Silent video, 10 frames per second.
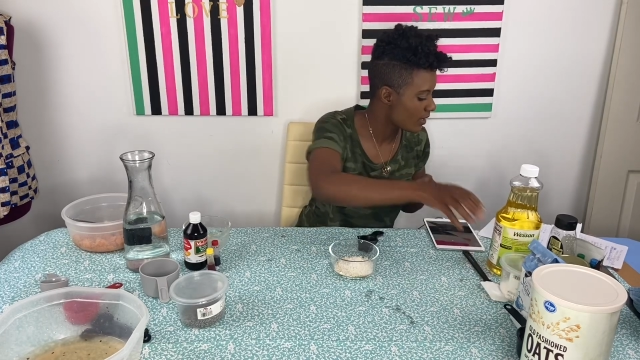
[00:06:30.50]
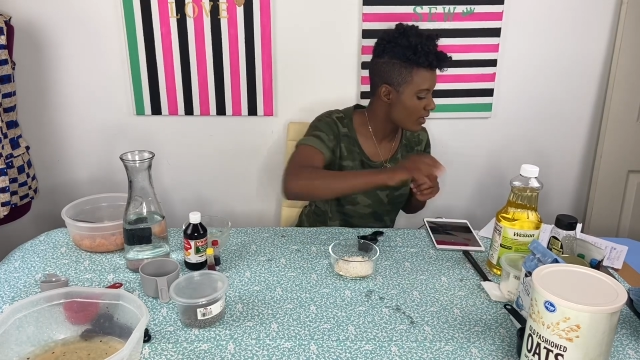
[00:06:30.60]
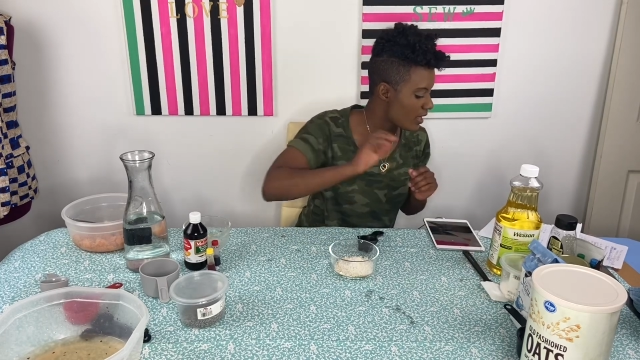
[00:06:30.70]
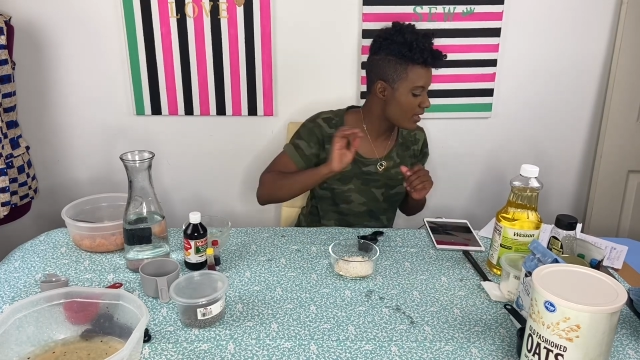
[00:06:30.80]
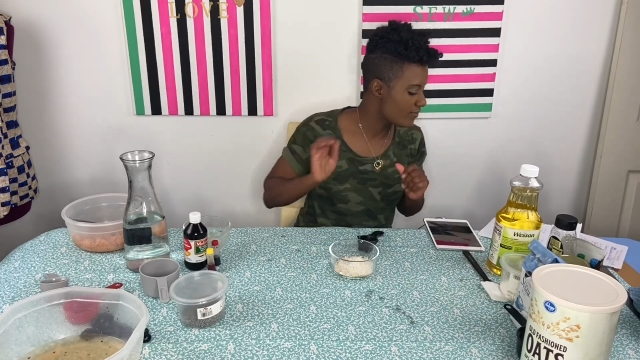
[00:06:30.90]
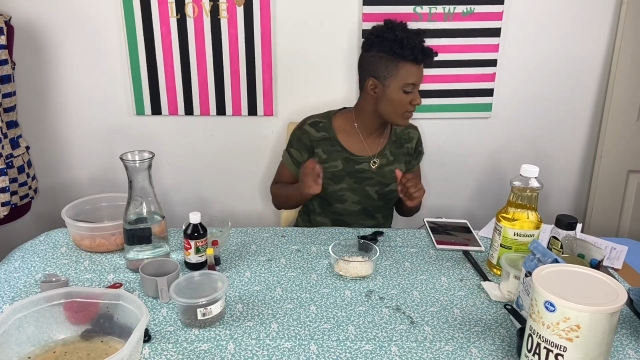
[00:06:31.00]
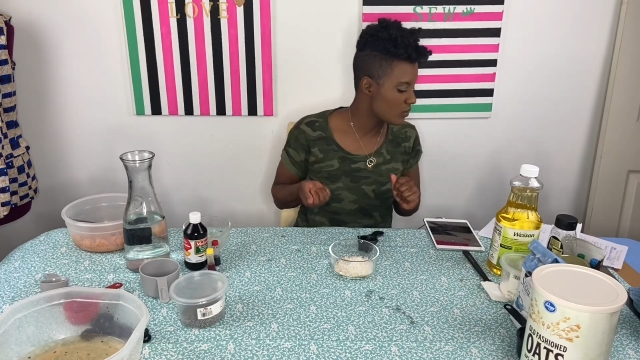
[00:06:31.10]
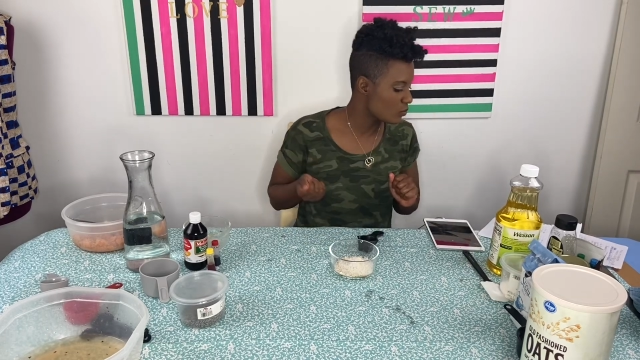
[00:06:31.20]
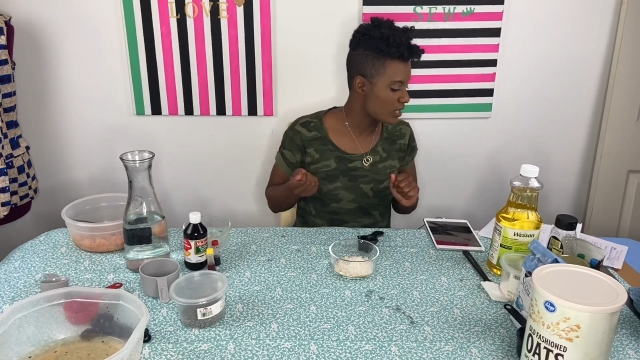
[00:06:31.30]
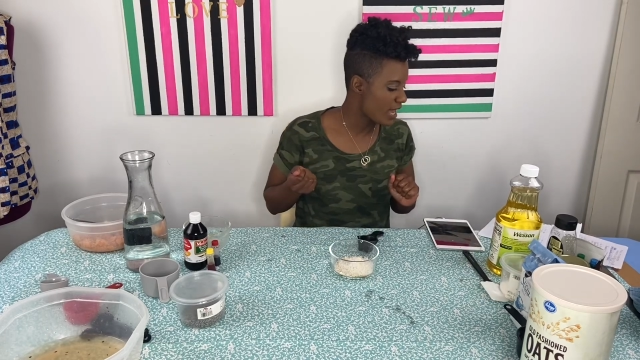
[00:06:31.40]
And then
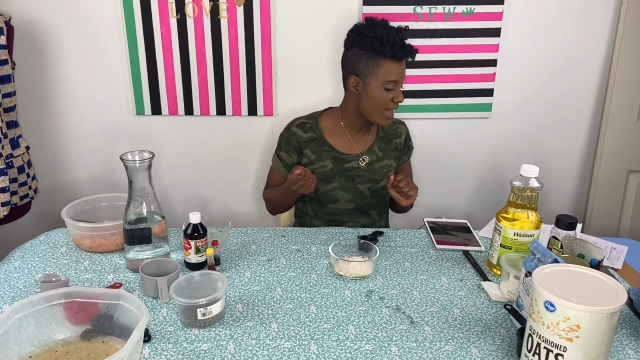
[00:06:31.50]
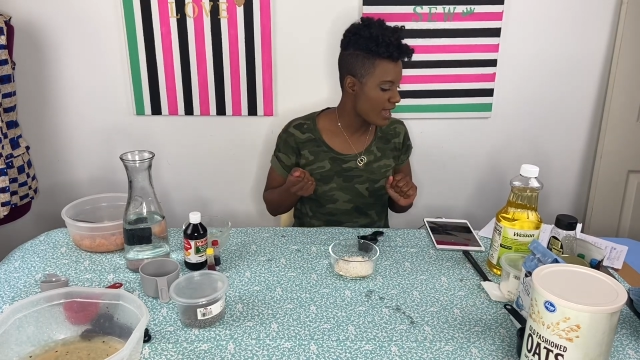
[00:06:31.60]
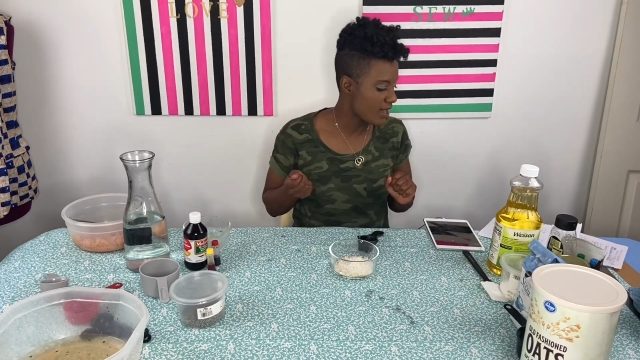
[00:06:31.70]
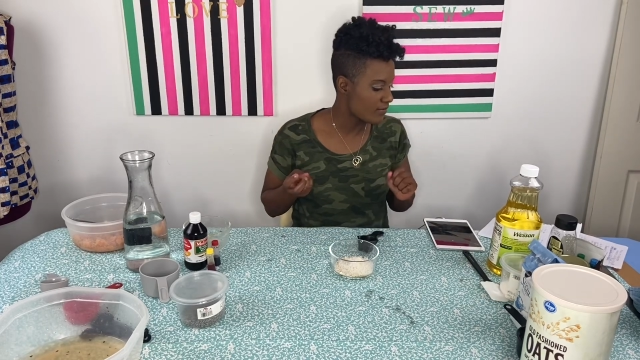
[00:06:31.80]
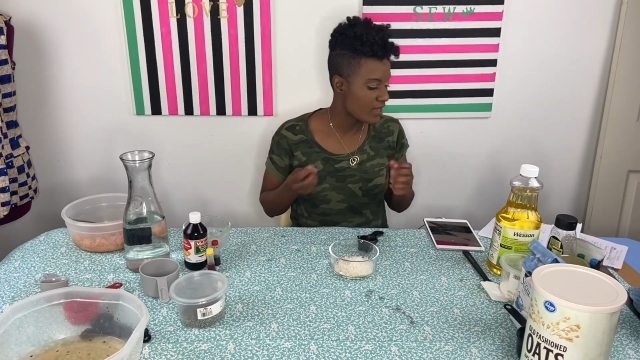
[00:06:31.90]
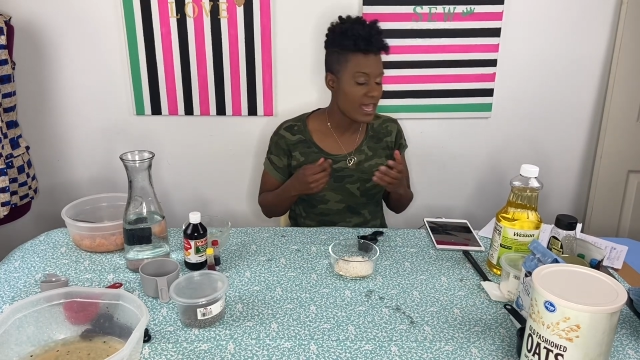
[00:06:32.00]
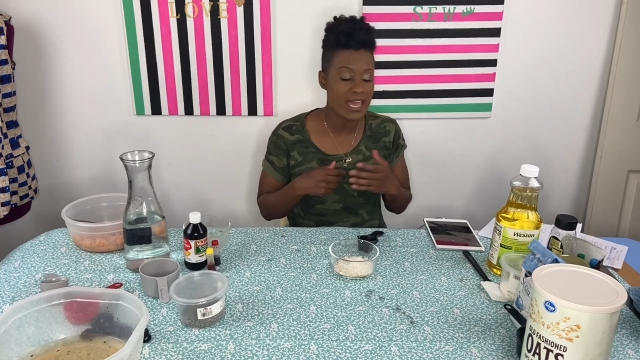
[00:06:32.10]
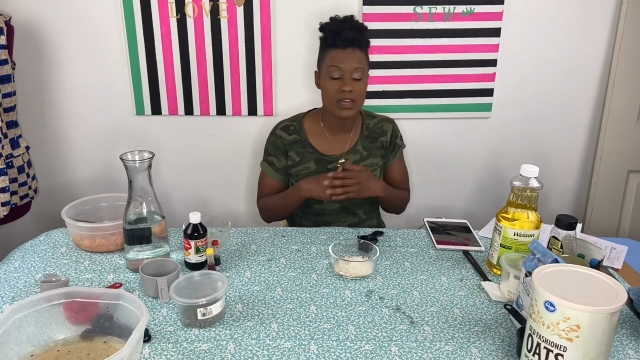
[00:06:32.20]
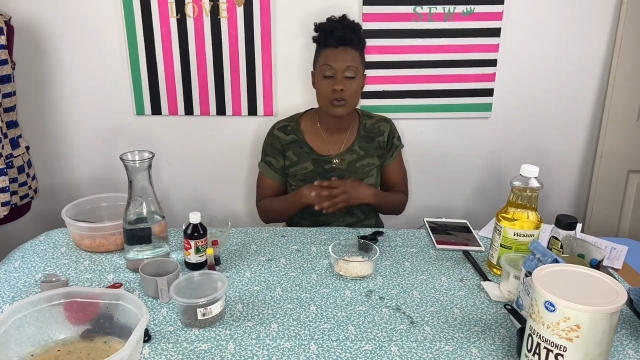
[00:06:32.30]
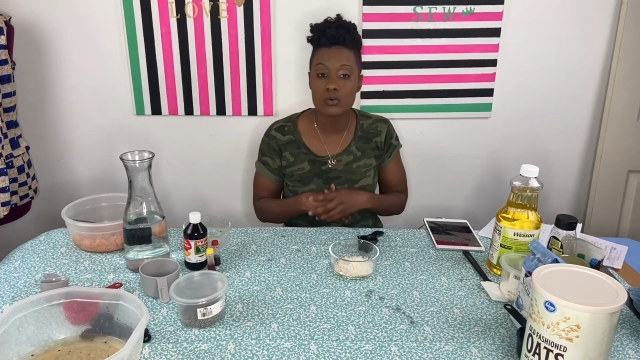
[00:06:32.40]
we have a
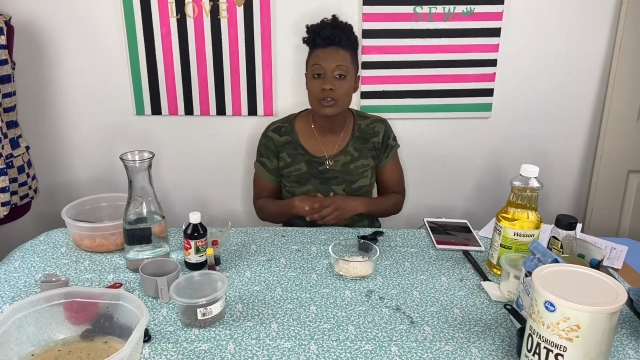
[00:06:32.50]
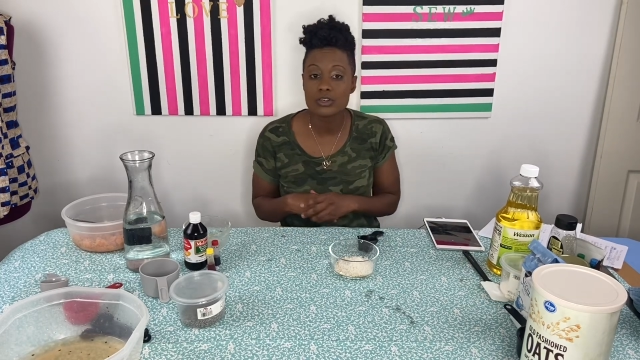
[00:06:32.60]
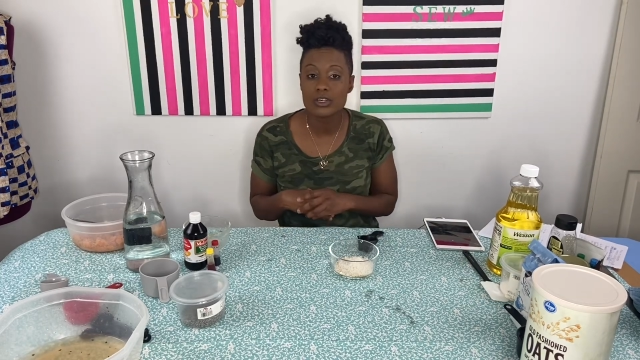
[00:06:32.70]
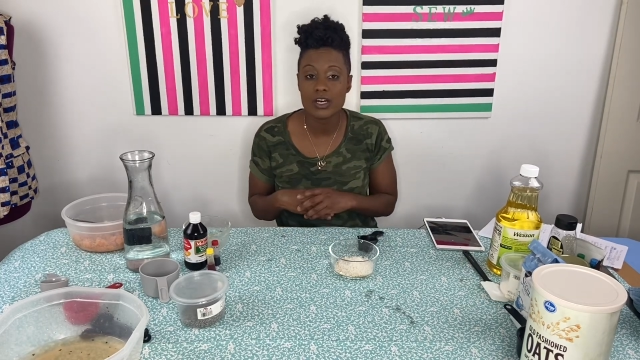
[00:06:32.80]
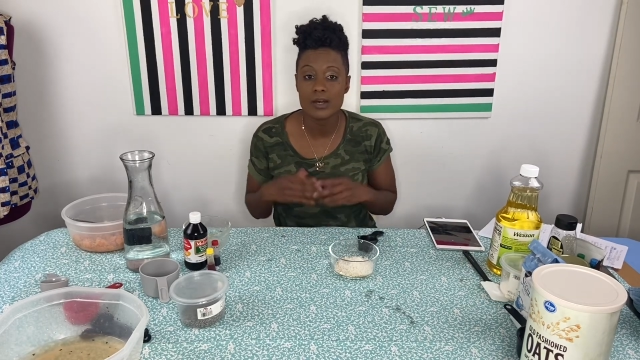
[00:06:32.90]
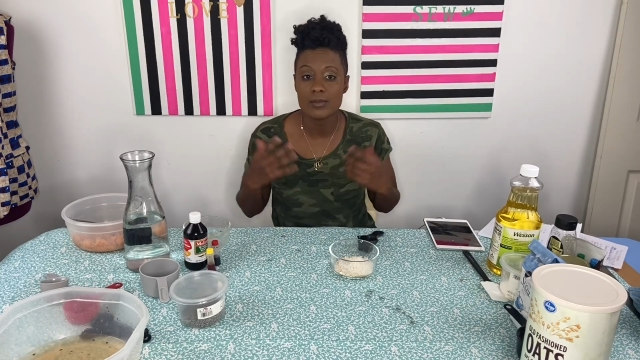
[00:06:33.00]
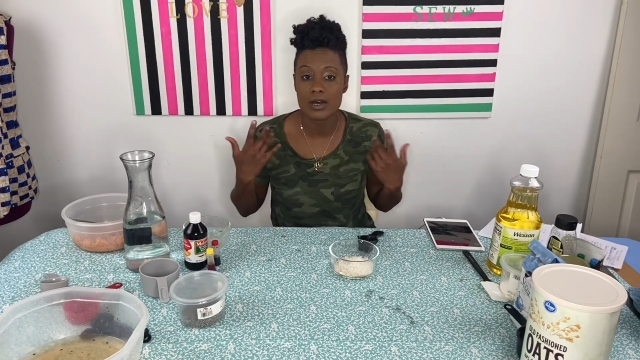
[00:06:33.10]
1/4 cup